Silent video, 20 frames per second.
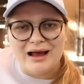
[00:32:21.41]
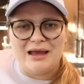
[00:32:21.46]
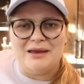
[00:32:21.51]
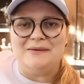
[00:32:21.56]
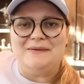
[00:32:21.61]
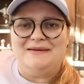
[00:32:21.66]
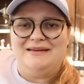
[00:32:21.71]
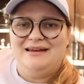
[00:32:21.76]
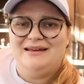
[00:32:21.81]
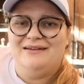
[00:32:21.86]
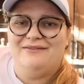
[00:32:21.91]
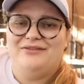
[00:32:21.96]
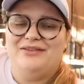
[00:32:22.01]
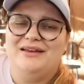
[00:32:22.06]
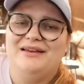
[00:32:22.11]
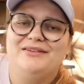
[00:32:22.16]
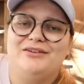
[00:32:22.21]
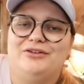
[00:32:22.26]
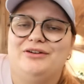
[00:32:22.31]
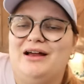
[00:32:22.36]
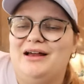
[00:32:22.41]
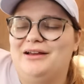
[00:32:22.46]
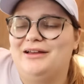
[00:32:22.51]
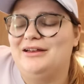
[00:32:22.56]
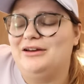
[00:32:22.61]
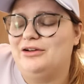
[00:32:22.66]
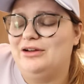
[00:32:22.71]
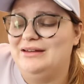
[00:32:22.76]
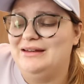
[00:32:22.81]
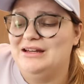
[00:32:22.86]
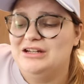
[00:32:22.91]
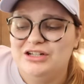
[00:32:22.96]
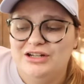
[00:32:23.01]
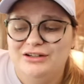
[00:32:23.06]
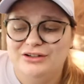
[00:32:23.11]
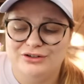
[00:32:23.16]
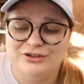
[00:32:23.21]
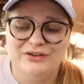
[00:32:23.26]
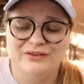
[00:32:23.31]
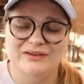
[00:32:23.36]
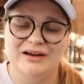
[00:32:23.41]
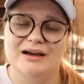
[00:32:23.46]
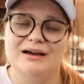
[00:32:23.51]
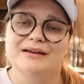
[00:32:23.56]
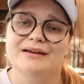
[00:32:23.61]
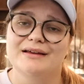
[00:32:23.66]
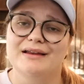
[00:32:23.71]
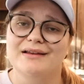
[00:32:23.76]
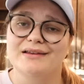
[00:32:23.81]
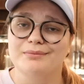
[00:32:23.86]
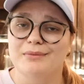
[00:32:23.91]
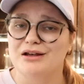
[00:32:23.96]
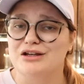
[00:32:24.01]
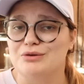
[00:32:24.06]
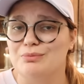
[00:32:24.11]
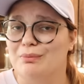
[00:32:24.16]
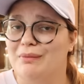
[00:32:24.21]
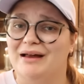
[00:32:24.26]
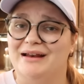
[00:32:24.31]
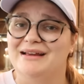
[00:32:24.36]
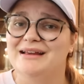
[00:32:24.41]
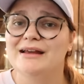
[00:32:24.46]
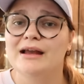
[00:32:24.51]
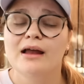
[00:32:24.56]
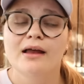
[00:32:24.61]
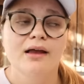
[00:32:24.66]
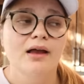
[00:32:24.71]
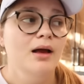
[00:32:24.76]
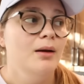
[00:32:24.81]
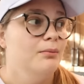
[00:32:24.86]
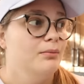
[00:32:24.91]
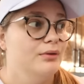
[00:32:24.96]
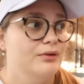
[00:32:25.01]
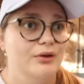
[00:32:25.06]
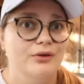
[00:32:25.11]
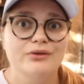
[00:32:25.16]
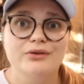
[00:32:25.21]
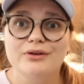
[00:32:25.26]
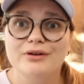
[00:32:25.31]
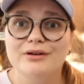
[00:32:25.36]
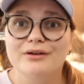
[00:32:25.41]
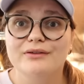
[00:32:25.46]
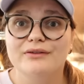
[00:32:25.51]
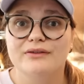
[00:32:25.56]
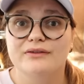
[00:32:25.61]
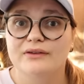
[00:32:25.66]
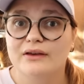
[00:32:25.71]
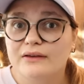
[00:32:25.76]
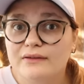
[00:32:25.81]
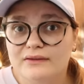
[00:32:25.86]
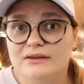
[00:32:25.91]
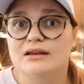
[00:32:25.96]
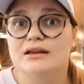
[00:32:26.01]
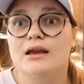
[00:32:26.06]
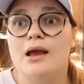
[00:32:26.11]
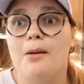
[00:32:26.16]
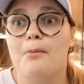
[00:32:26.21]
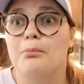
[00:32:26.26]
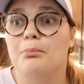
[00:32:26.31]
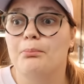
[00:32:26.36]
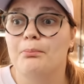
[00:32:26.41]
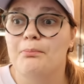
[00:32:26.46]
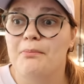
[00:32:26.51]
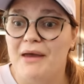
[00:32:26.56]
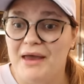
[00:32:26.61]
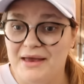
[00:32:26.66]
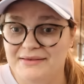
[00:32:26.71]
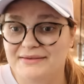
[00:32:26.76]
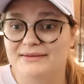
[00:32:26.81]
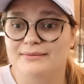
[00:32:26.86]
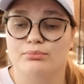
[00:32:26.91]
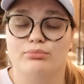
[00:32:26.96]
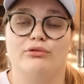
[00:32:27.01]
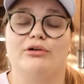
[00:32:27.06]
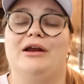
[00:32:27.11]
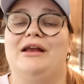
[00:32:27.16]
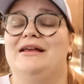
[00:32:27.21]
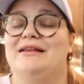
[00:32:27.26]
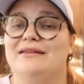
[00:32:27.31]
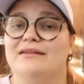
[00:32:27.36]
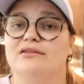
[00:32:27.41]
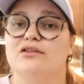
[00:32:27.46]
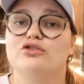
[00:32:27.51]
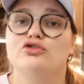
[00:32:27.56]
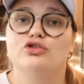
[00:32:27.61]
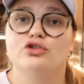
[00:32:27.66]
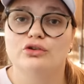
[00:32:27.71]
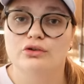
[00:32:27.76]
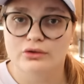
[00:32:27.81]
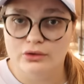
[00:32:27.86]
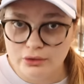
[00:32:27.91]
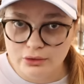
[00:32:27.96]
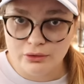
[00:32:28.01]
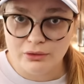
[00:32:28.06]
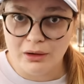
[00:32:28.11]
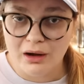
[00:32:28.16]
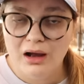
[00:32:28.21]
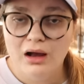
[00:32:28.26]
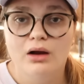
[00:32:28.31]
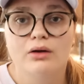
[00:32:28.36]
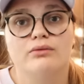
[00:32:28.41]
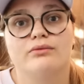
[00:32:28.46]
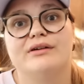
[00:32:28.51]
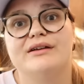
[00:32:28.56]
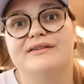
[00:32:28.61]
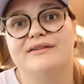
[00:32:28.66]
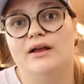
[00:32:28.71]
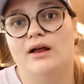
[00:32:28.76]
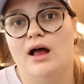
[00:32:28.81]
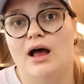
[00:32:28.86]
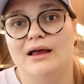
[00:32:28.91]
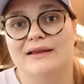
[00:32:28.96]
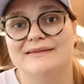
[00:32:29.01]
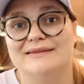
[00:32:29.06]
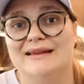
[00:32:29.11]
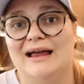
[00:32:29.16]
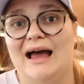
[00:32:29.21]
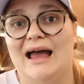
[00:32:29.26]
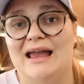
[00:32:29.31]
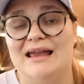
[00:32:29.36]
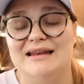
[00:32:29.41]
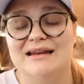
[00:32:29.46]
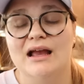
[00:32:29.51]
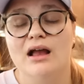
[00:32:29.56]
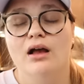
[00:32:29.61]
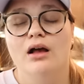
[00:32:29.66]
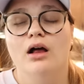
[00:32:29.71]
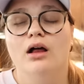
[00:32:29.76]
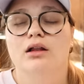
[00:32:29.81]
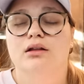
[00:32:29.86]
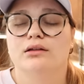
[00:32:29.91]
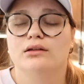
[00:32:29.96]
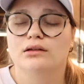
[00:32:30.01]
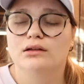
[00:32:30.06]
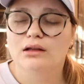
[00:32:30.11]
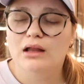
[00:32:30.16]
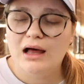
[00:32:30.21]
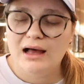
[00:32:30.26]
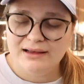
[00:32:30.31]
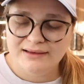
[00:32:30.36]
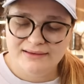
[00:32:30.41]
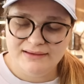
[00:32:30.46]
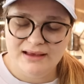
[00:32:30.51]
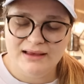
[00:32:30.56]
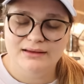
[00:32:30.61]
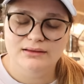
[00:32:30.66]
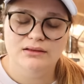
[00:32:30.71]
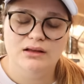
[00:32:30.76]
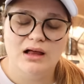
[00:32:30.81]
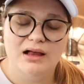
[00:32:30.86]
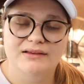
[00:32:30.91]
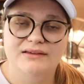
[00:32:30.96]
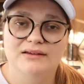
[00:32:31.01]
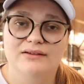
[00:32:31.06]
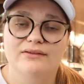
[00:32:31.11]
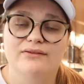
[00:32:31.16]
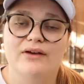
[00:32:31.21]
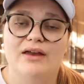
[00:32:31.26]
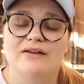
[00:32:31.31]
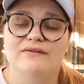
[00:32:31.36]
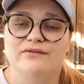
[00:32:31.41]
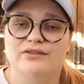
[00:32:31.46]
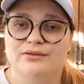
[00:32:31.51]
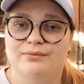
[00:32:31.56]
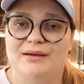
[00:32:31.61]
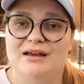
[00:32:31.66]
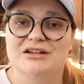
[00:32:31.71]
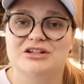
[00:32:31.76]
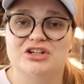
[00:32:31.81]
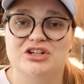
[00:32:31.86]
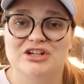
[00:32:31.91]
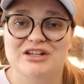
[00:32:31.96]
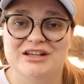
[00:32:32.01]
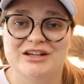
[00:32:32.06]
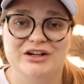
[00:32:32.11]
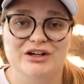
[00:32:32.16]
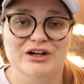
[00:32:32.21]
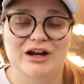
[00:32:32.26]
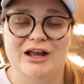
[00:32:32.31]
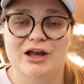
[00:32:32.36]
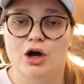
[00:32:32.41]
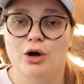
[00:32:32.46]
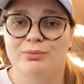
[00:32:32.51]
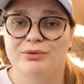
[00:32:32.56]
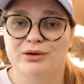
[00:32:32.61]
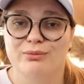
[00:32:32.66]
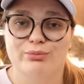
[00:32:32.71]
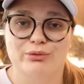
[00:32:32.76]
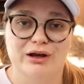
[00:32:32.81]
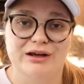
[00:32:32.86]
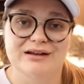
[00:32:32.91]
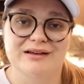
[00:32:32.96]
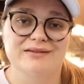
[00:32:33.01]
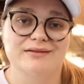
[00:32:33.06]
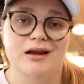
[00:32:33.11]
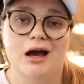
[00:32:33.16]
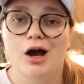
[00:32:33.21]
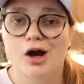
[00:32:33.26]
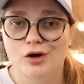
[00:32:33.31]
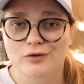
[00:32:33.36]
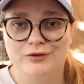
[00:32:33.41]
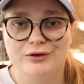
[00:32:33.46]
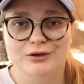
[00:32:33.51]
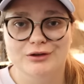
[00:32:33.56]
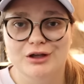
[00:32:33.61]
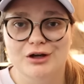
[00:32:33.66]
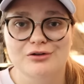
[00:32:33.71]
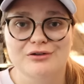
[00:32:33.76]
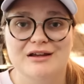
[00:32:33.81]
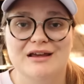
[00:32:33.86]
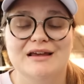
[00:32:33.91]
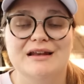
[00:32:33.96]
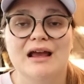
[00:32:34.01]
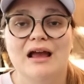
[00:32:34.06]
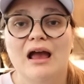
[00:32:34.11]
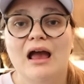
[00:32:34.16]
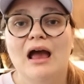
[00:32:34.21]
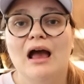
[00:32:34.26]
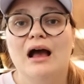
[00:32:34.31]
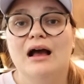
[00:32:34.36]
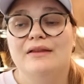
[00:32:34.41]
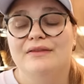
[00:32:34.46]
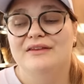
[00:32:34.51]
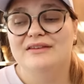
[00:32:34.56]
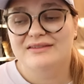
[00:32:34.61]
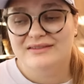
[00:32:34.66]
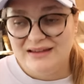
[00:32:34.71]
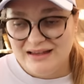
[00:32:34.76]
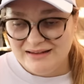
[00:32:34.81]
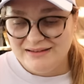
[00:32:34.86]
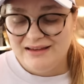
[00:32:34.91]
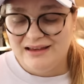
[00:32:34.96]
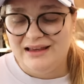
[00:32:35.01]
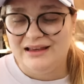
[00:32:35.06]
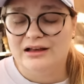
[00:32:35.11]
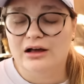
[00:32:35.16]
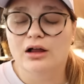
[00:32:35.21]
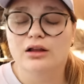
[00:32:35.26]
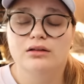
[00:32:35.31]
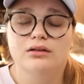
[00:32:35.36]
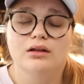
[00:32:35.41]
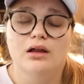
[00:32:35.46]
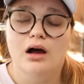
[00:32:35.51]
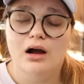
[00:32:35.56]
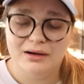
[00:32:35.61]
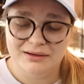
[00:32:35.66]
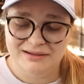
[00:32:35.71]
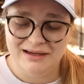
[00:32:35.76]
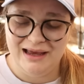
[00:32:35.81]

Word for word: I mean, if things are not in good condition, you're just not gonna get as much money. But those are 60 men's brands to resell online. Lots and lots of information here. I hope your brain is not overloaded. This did take a long